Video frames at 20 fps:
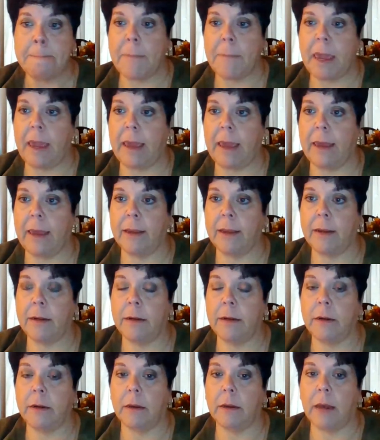
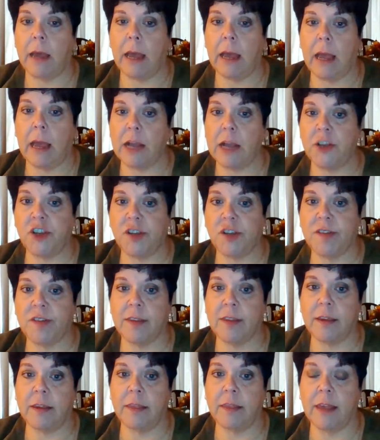And I just
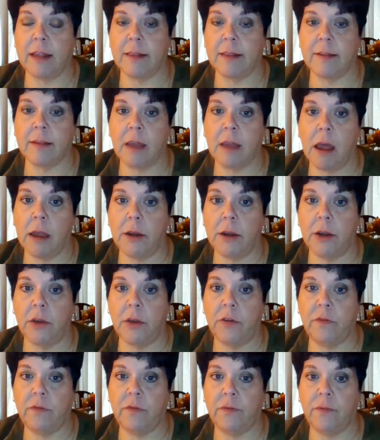think that's kind
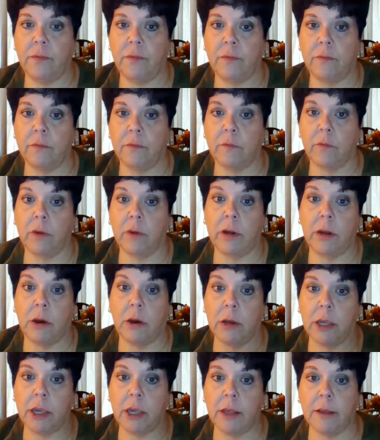of
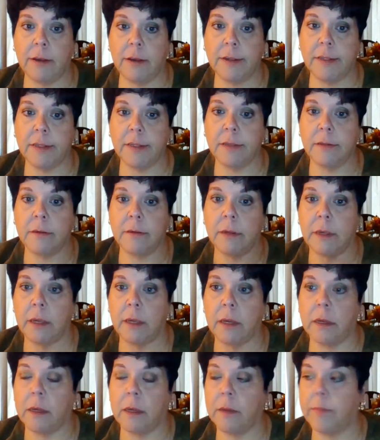redonkulous
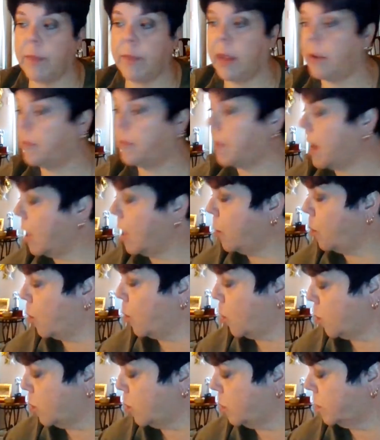in my
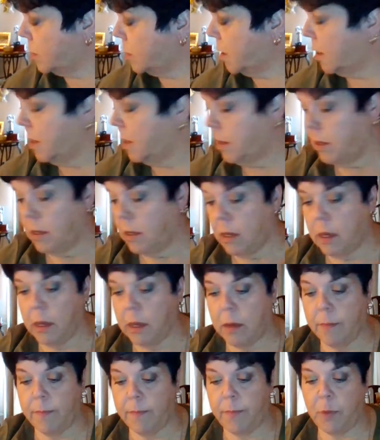world.
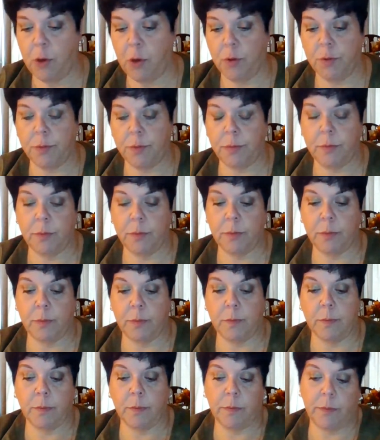You
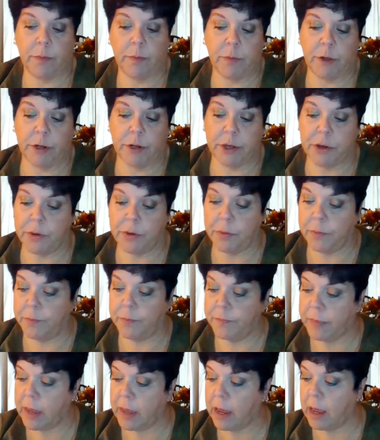know,
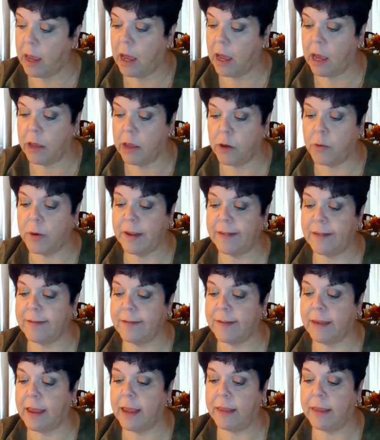I always
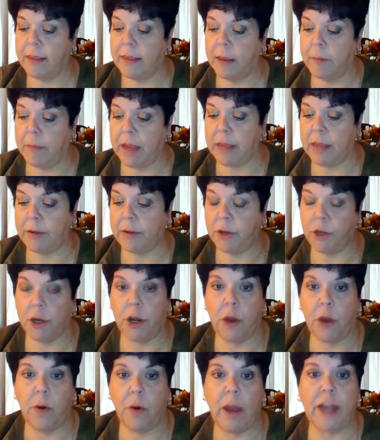said that my, you
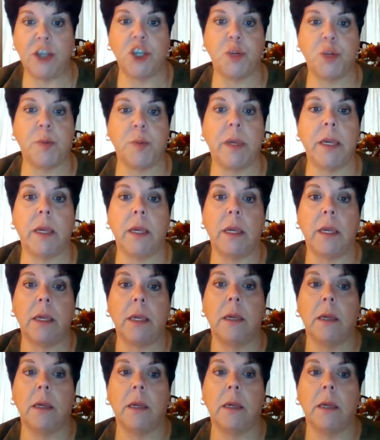know, HP